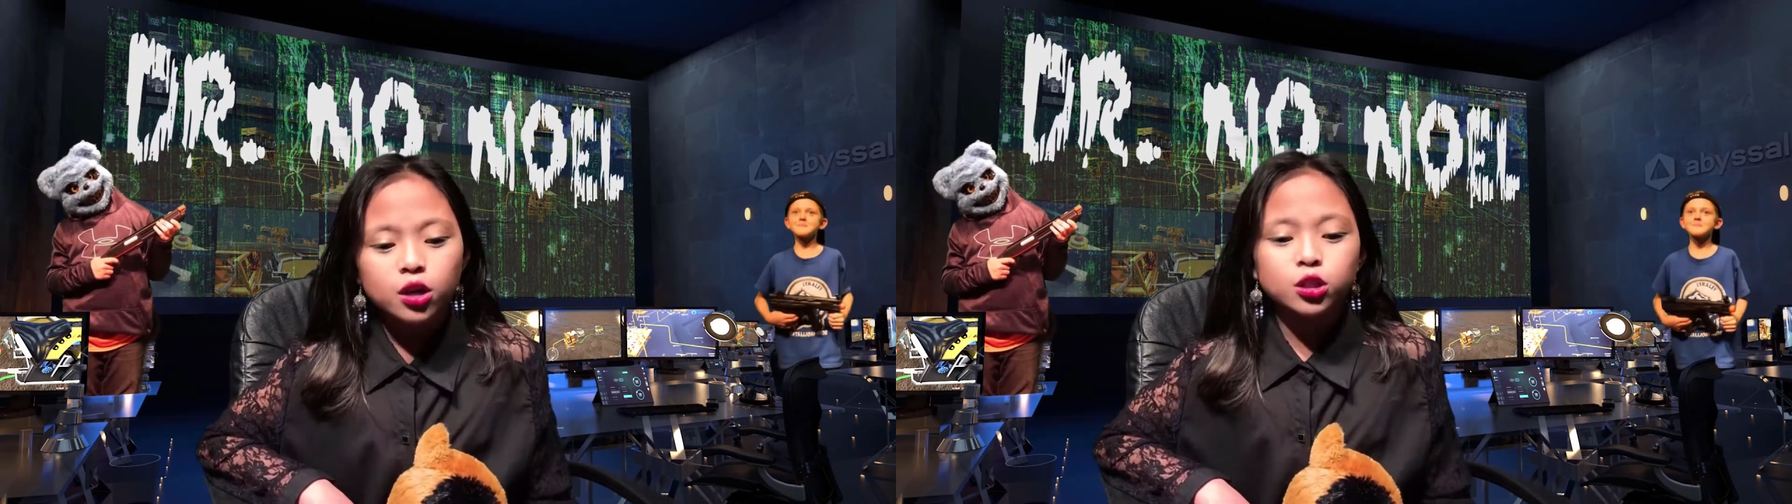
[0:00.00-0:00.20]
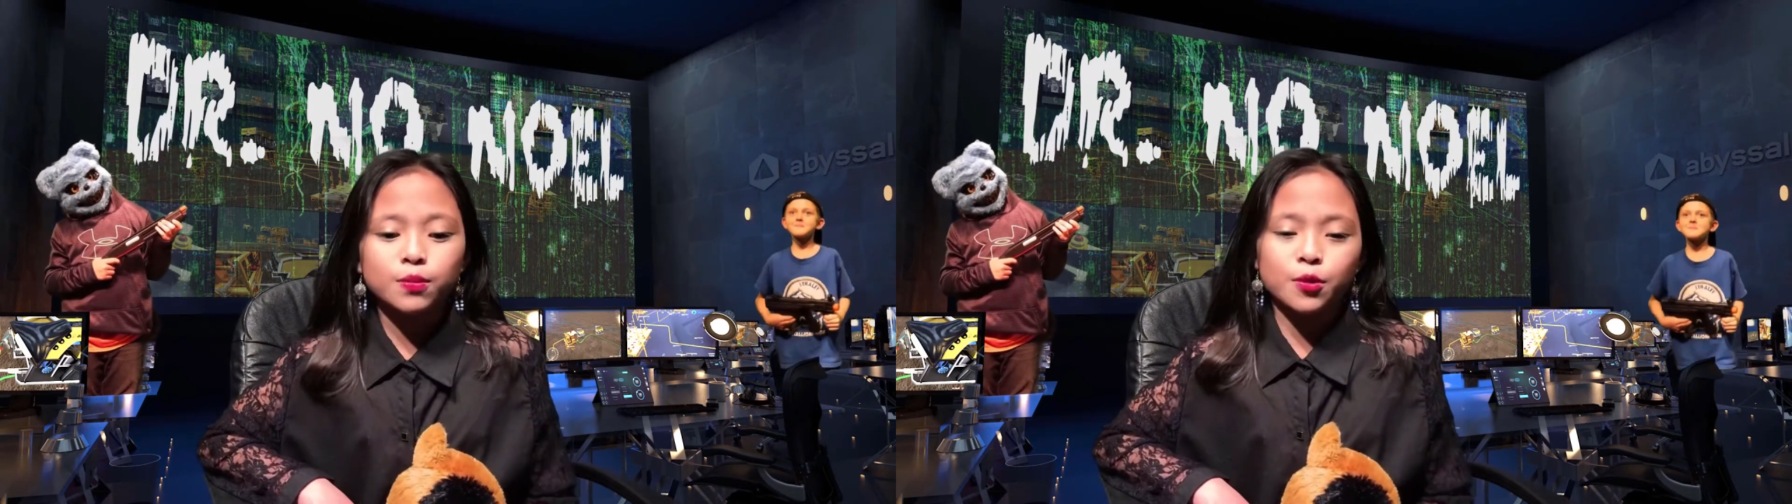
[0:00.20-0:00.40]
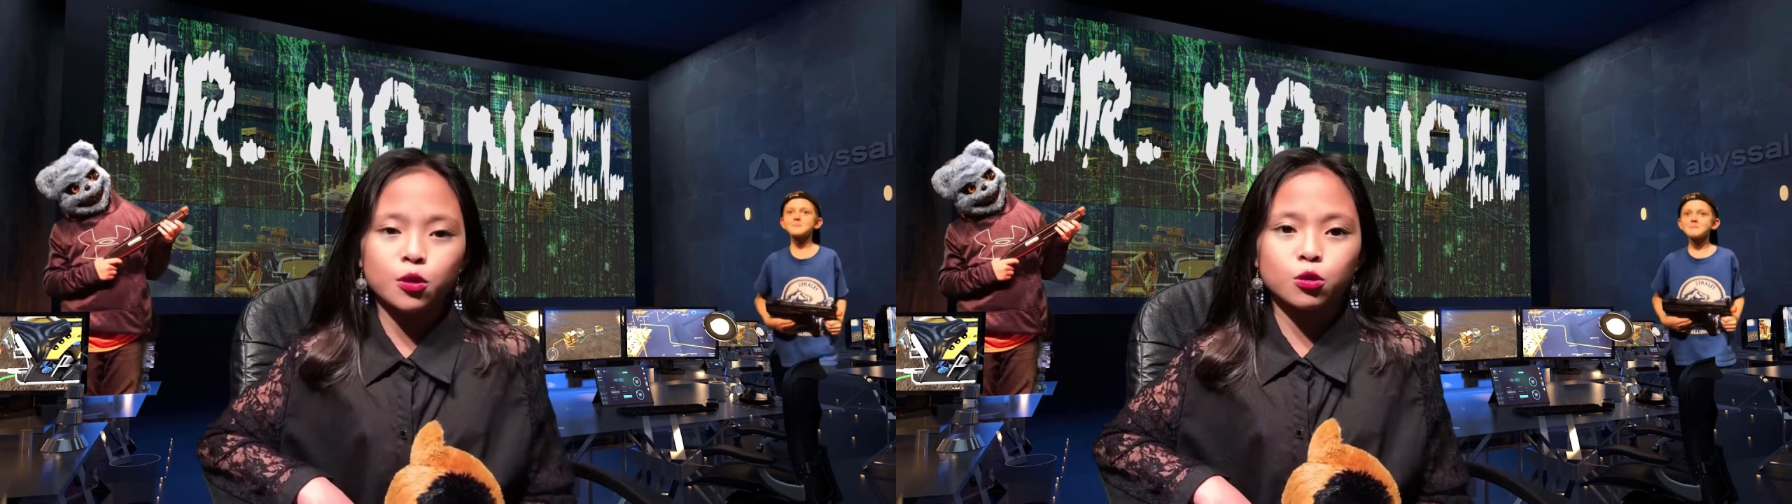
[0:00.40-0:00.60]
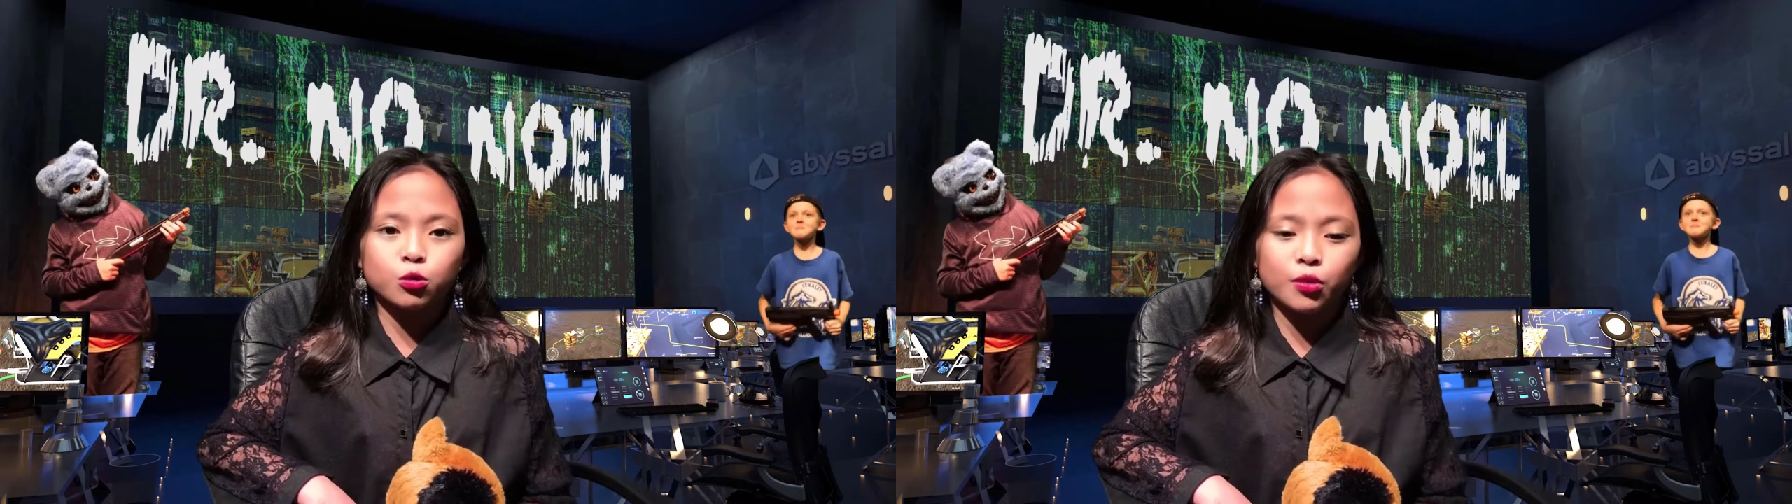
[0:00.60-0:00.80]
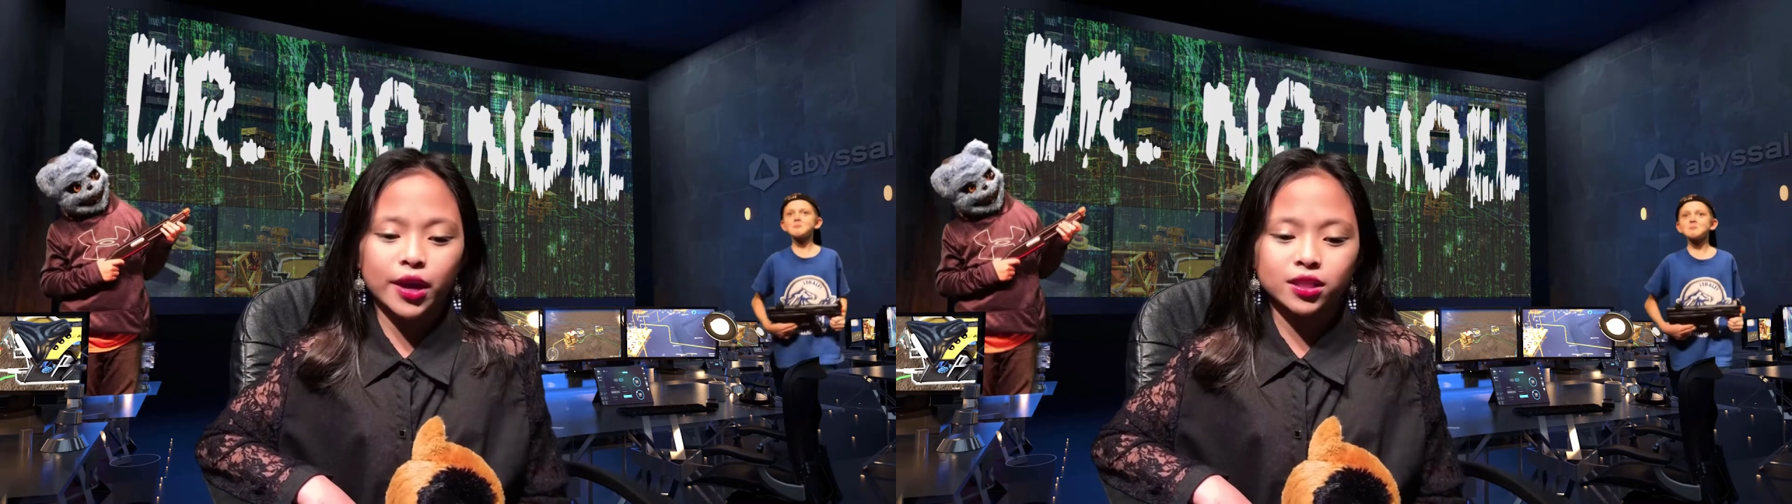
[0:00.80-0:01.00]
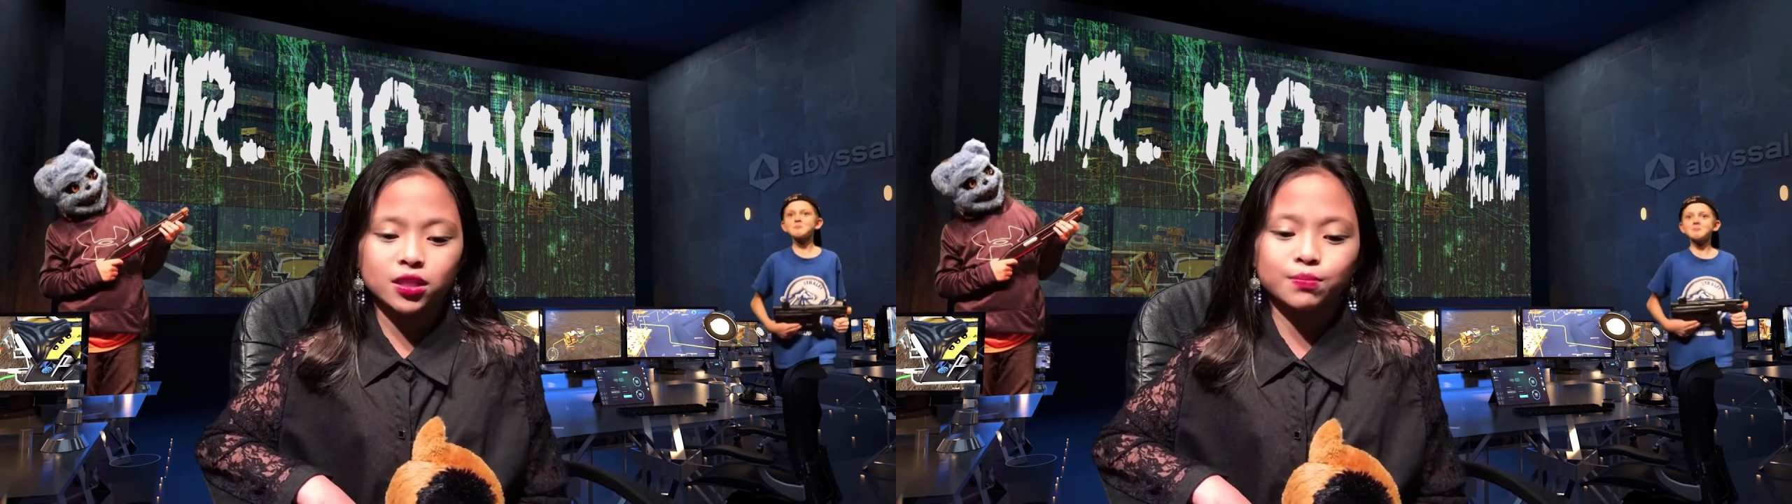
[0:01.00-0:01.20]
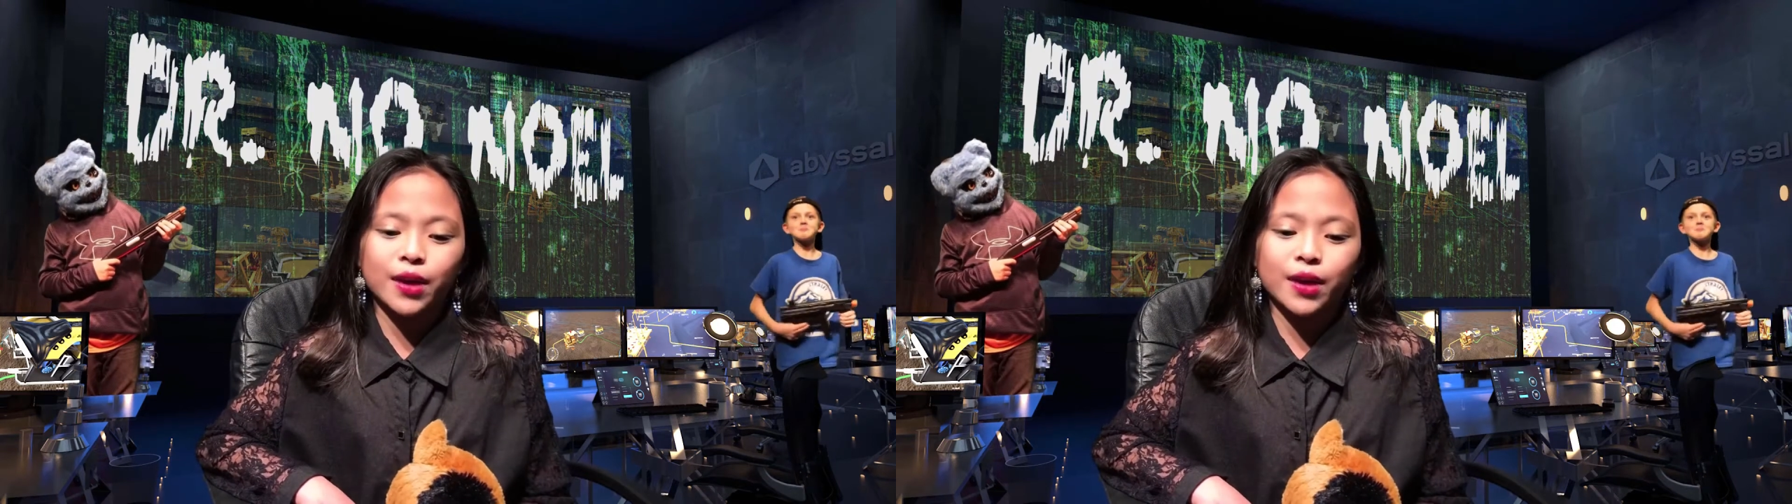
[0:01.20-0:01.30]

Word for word: to put Christ